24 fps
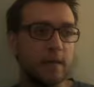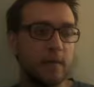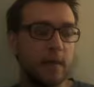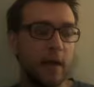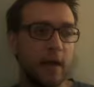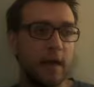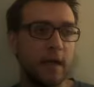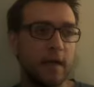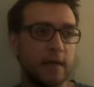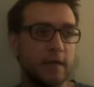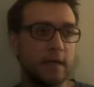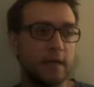
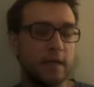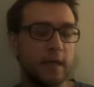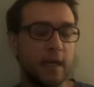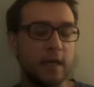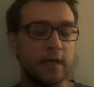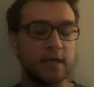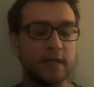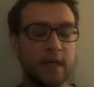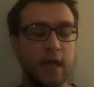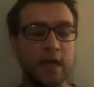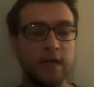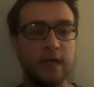I guess it's like
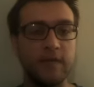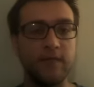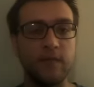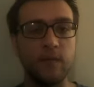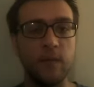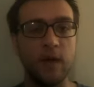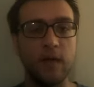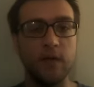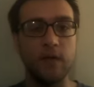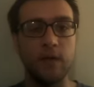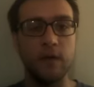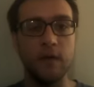scientific
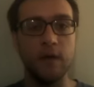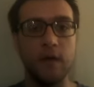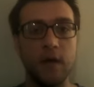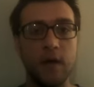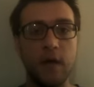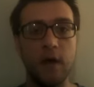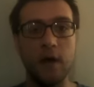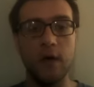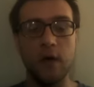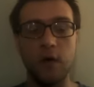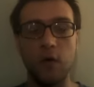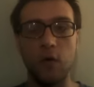method,
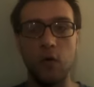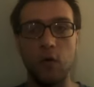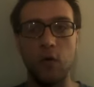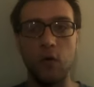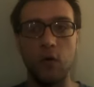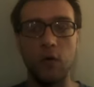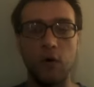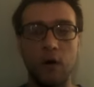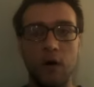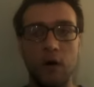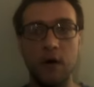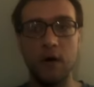
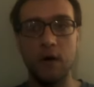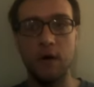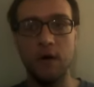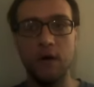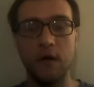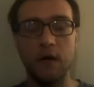or,